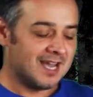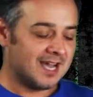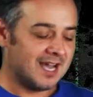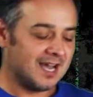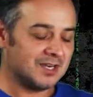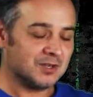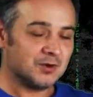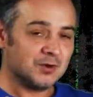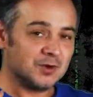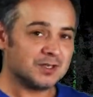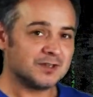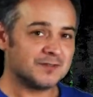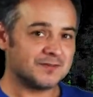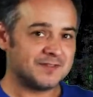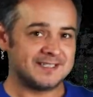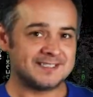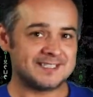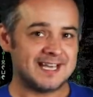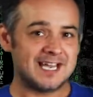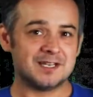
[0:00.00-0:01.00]
And all of
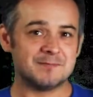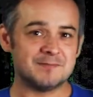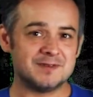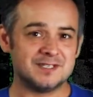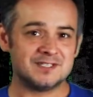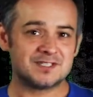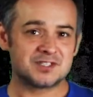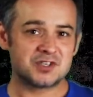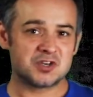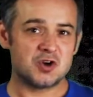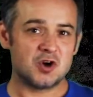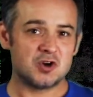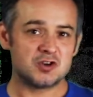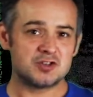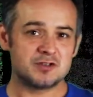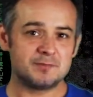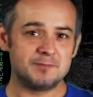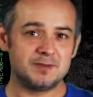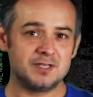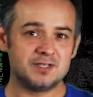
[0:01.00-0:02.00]
these elements
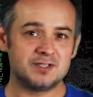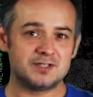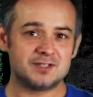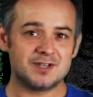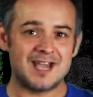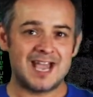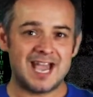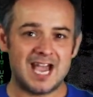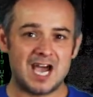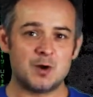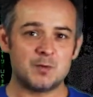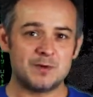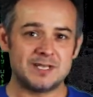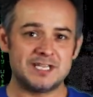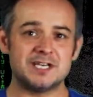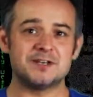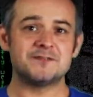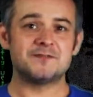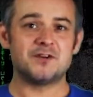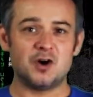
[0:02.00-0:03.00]
contribute to how
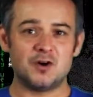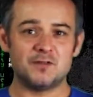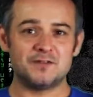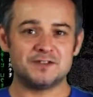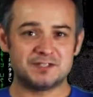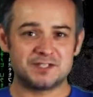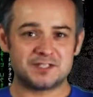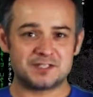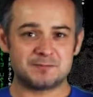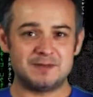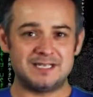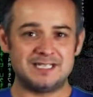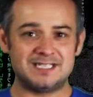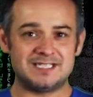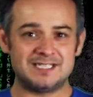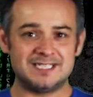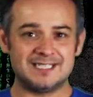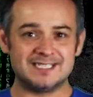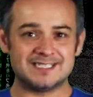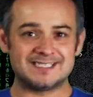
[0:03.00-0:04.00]
we evolve as a
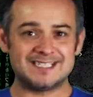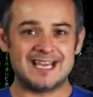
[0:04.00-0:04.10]
species.